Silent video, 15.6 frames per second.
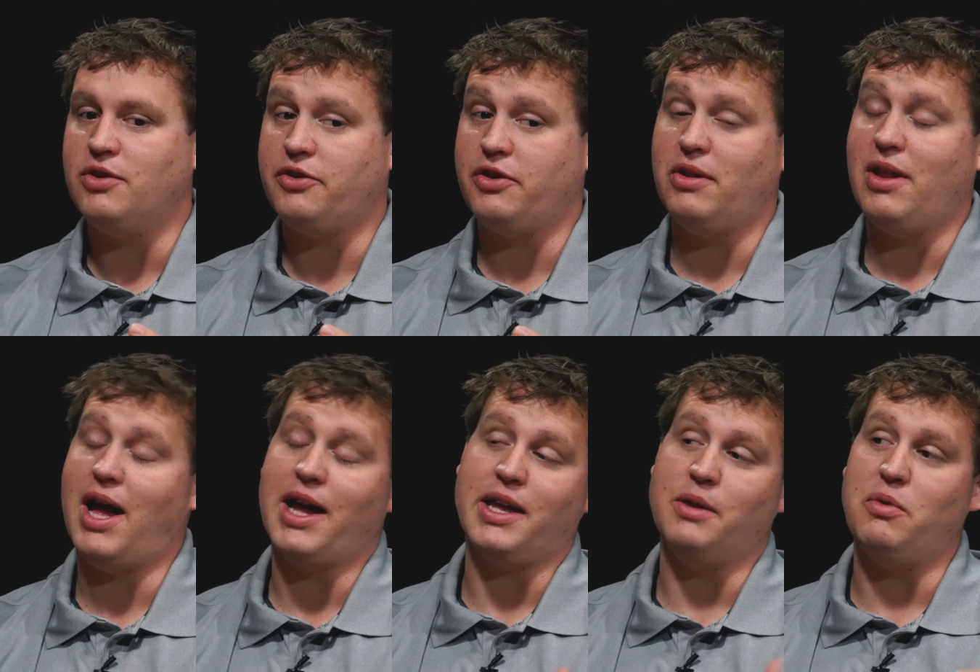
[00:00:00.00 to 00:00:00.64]
there's a
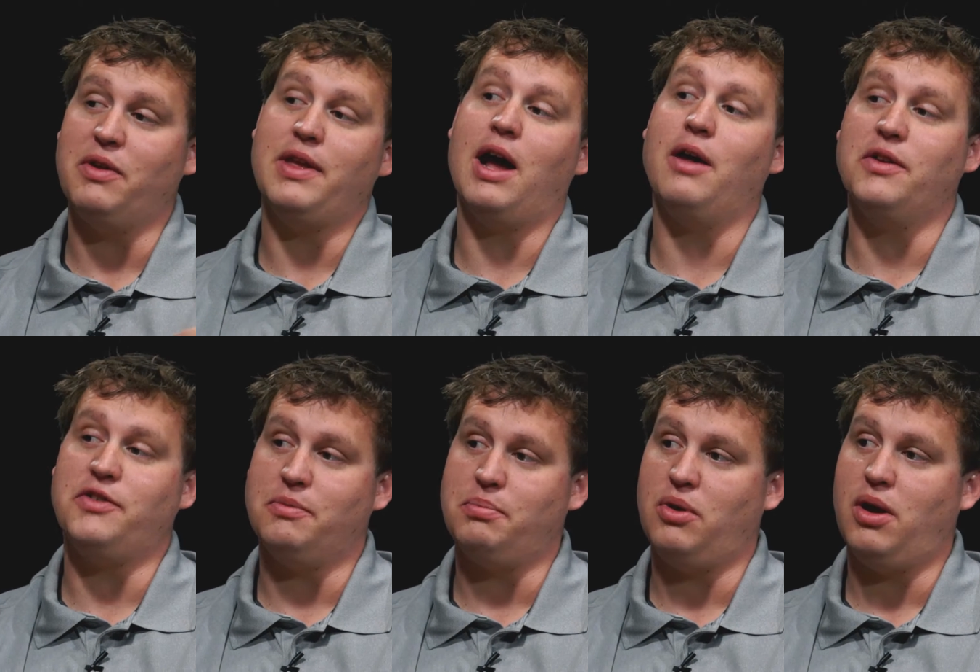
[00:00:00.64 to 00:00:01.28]
lack in how
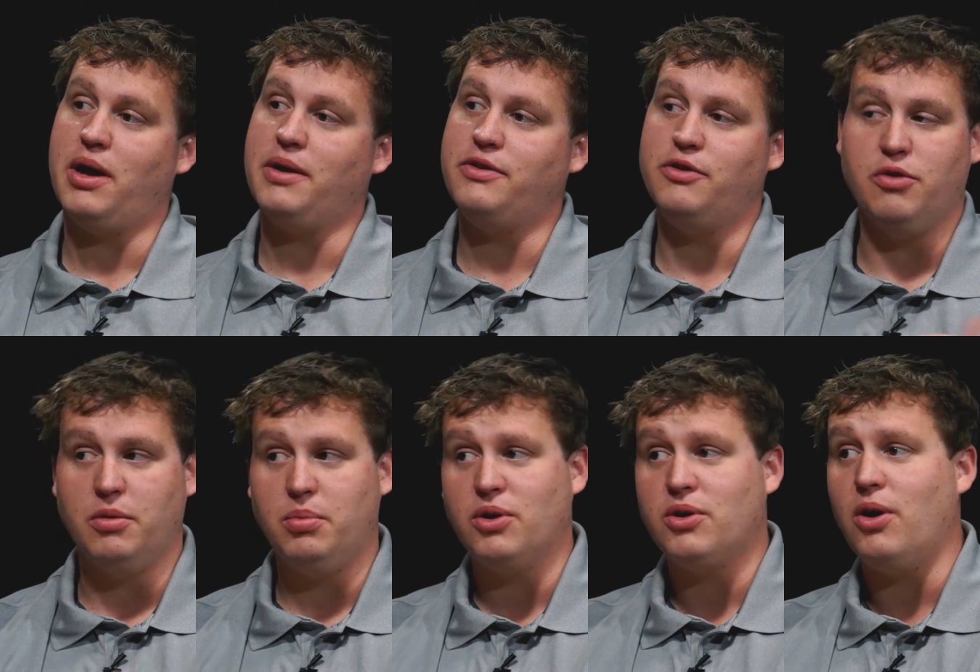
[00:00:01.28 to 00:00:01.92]
that's applied. You
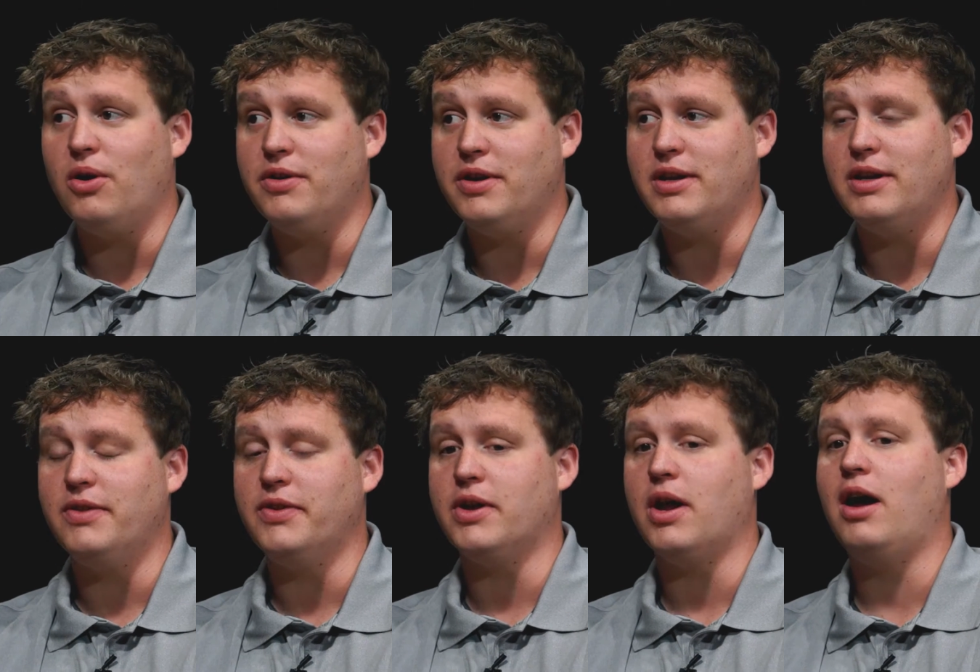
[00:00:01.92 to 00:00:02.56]
wrote a book called
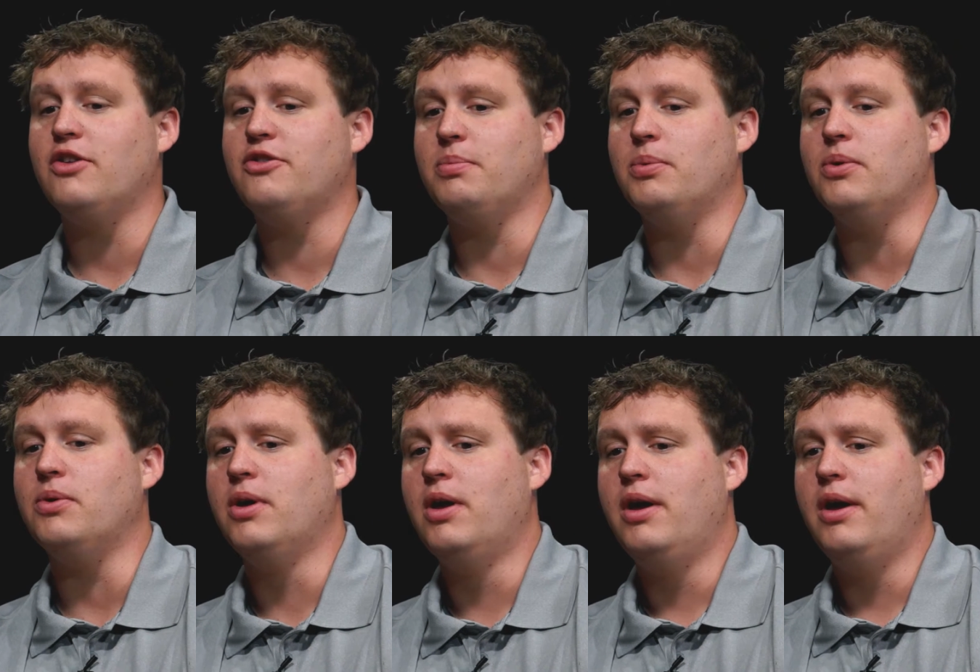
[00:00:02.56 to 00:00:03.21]
Hidden in the
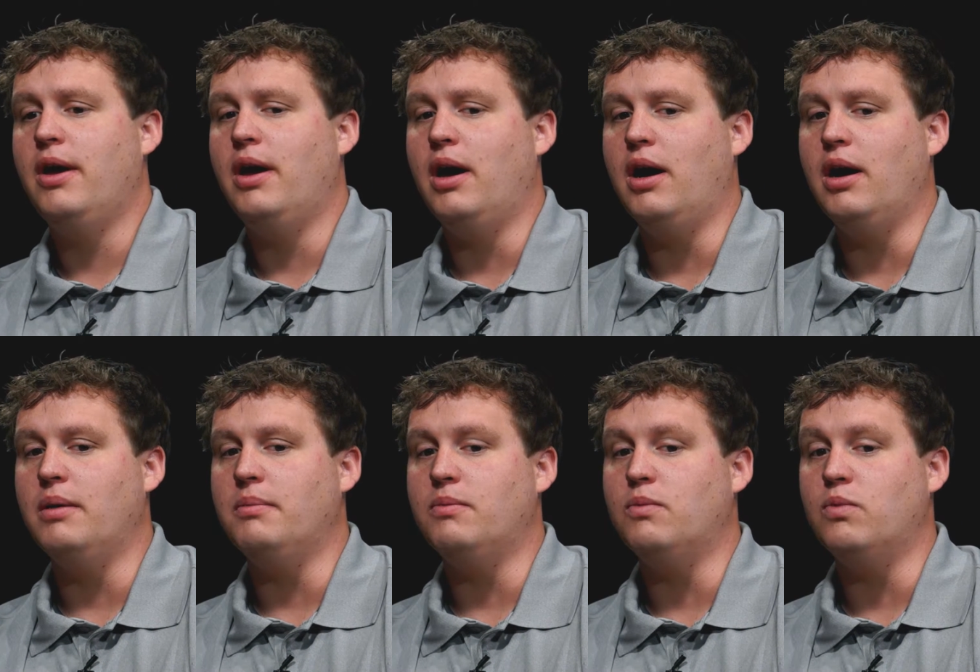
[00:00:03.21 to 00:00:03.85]
Gospel,
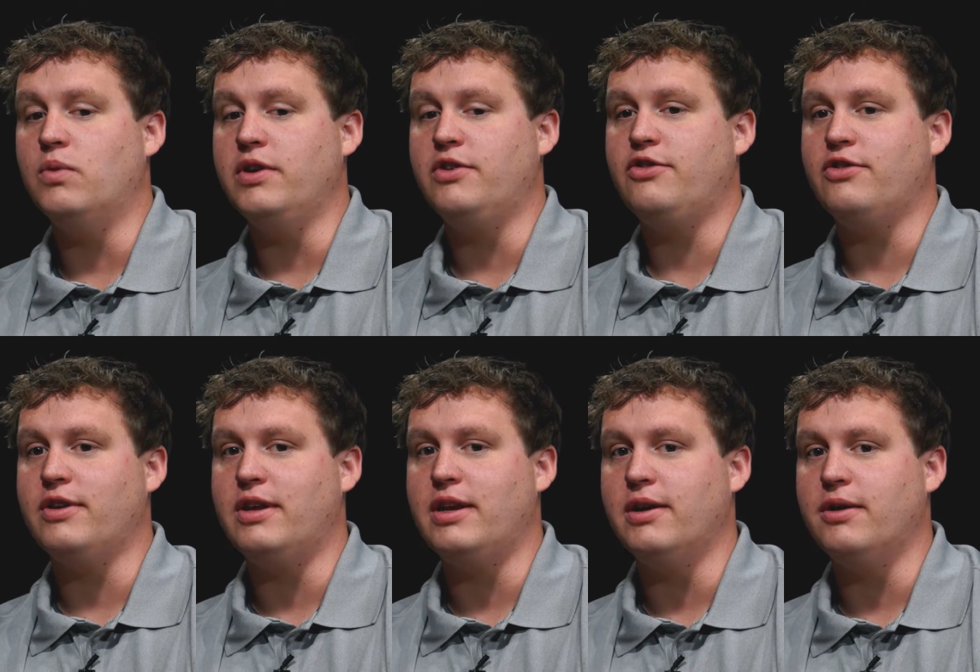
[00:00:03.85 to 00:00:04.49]

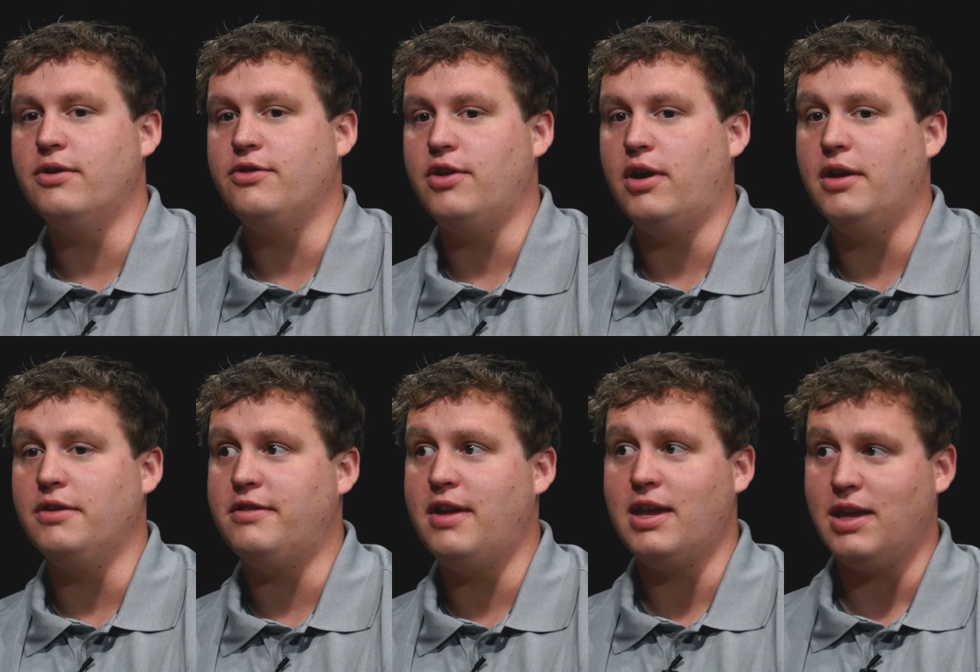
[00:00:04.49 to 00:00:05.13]
which gears
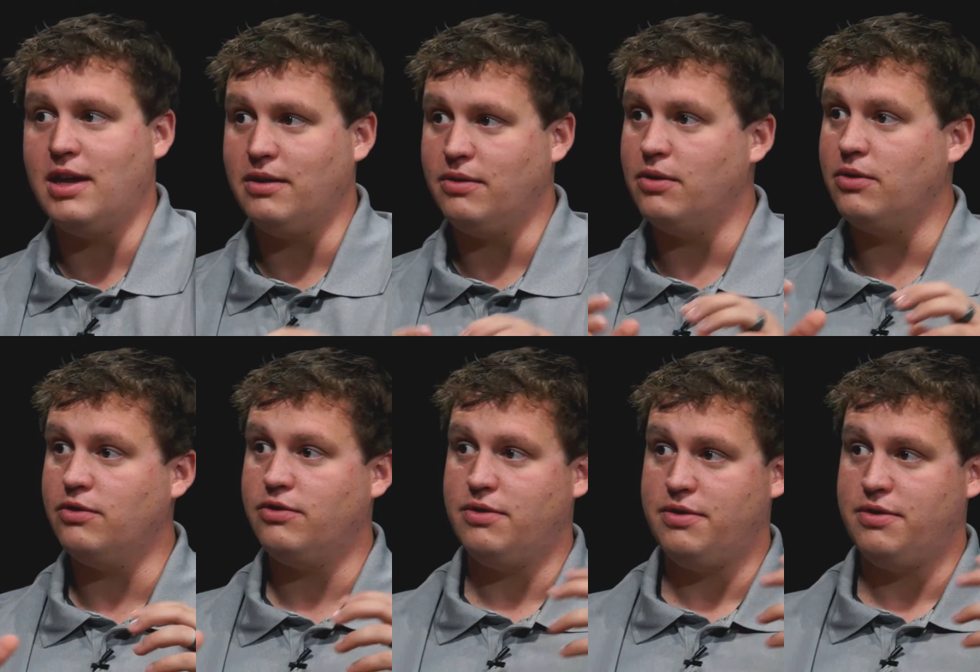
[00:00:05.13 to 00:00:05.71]
on taking those